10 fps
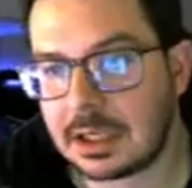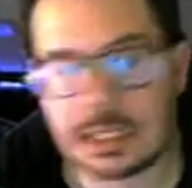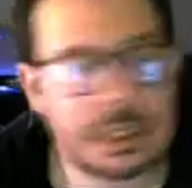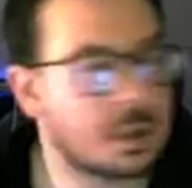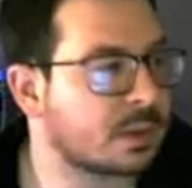
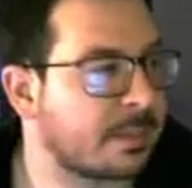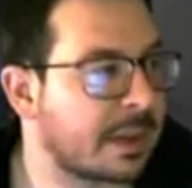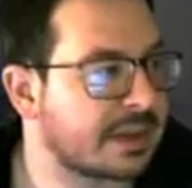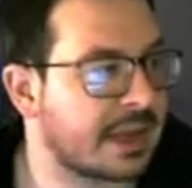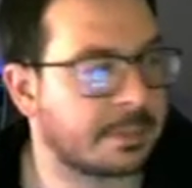knows that my
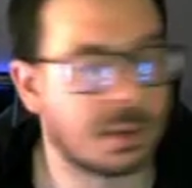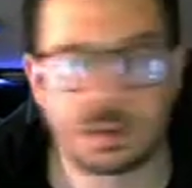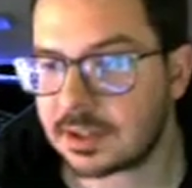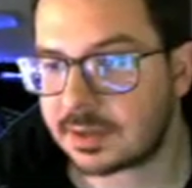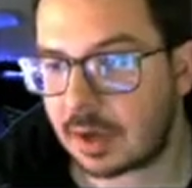Zapdos
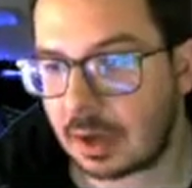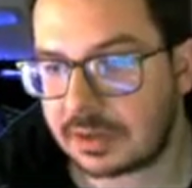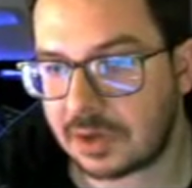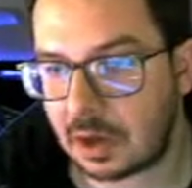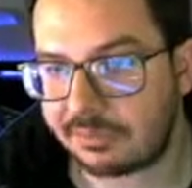is
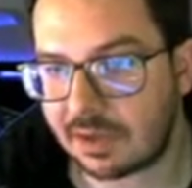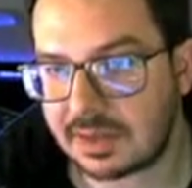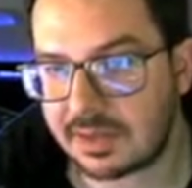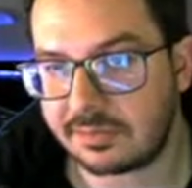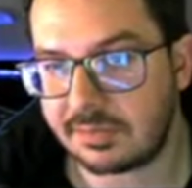
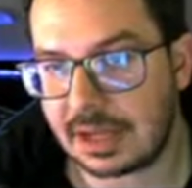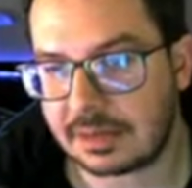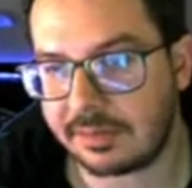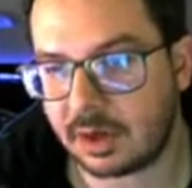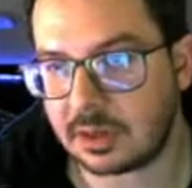offensive at the
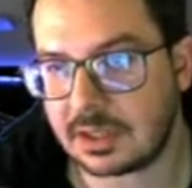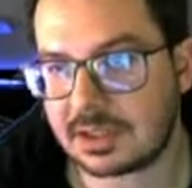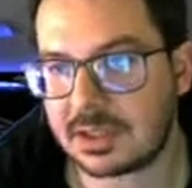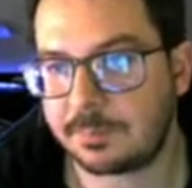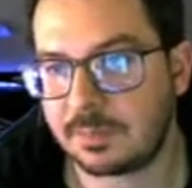very
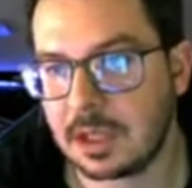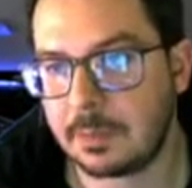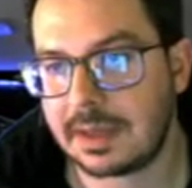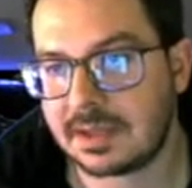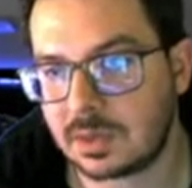least. He
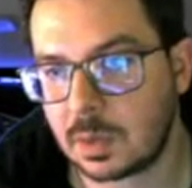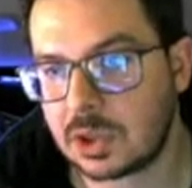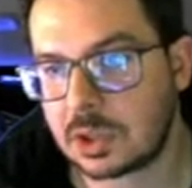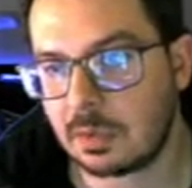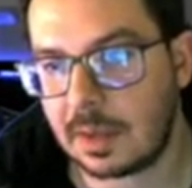makes a switch
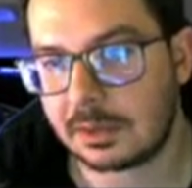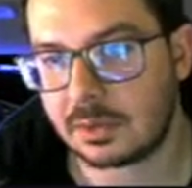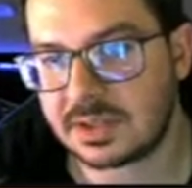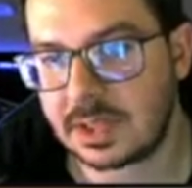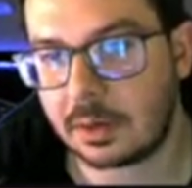into Landorus
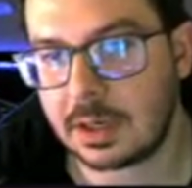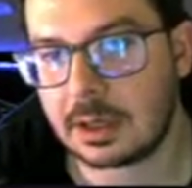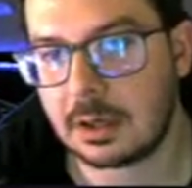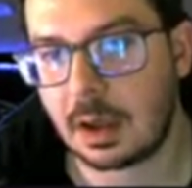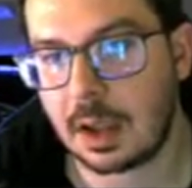Therian,
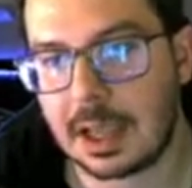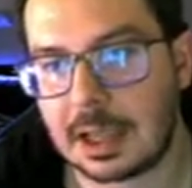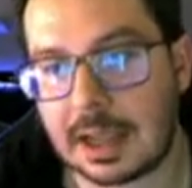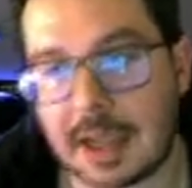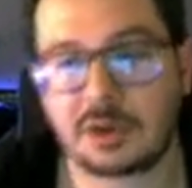and
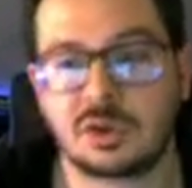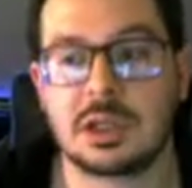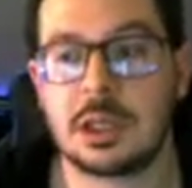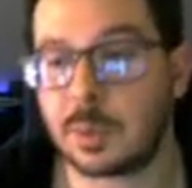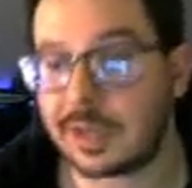actually
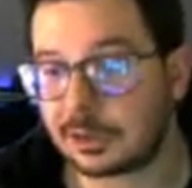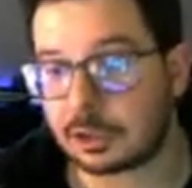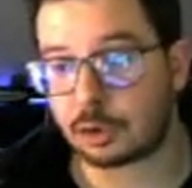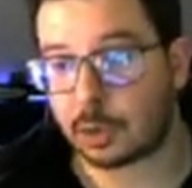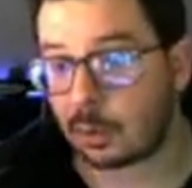we get the
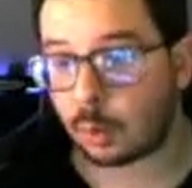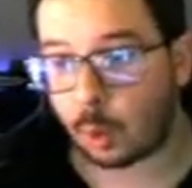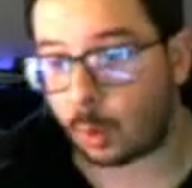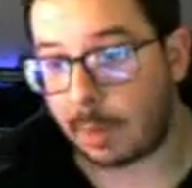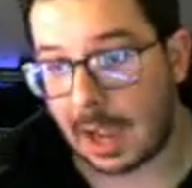
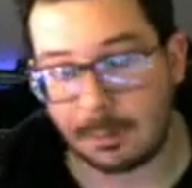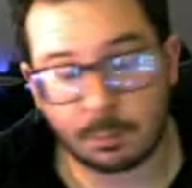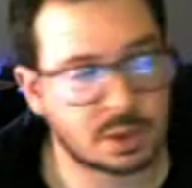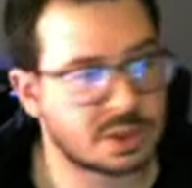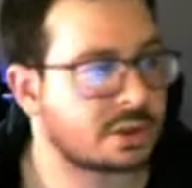Adrenaline pop,
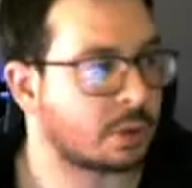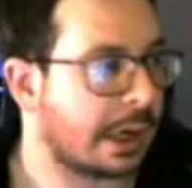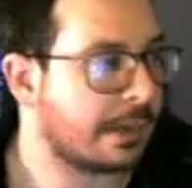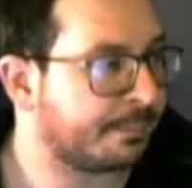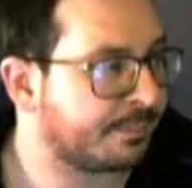which is great.
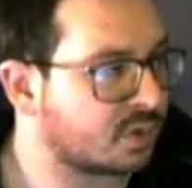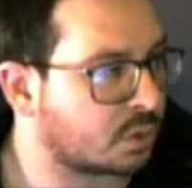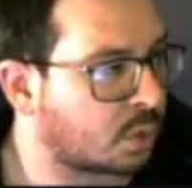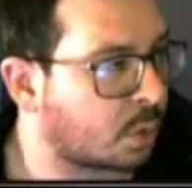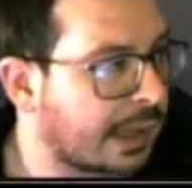So
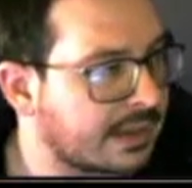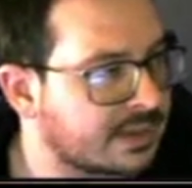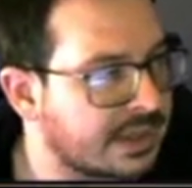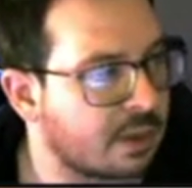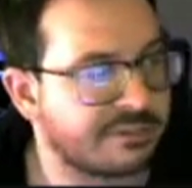Torracat's
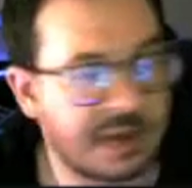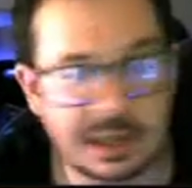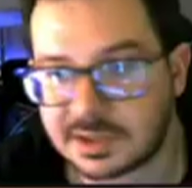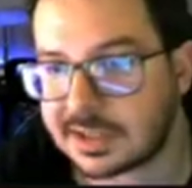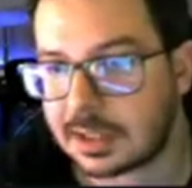now the
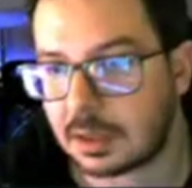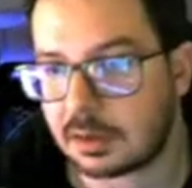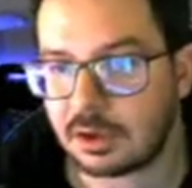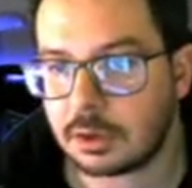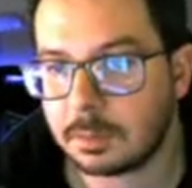fastest thing on the
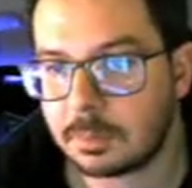field.